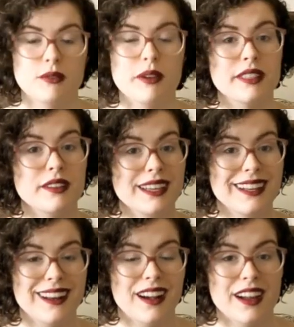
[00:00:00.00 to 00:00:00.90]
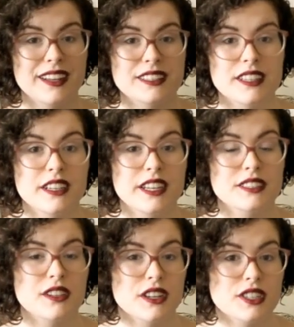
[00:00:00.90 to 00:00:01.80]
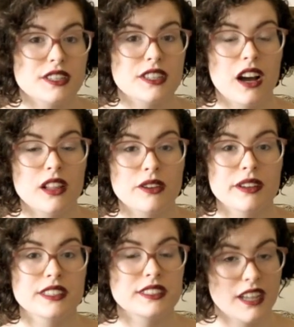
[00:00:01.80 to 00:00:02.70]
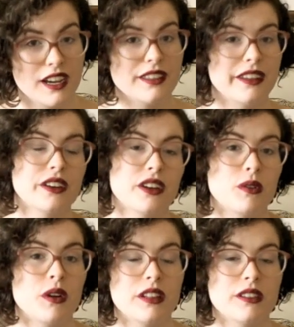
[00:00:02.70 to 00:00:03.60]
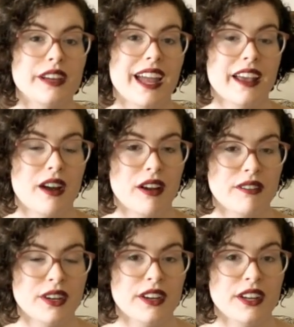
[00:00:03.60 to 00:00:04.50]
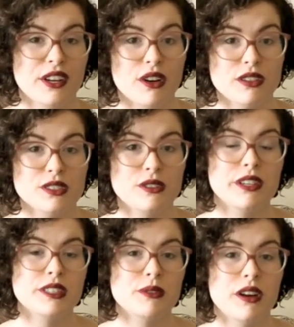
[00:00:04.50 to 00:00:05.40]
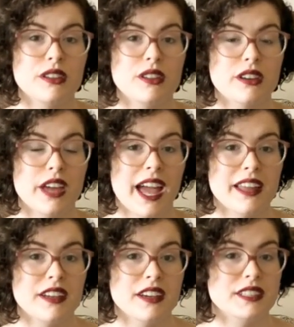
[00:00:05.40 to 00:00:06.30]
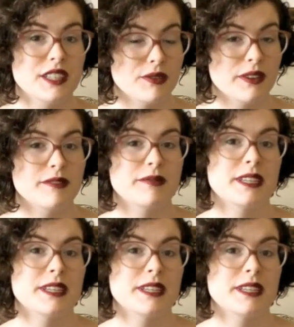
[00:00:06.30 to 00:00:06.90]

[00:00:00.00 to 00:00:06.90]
When looking at eyes, it's not just color and style that you're going to want to look at, however. You're also going to want to look at different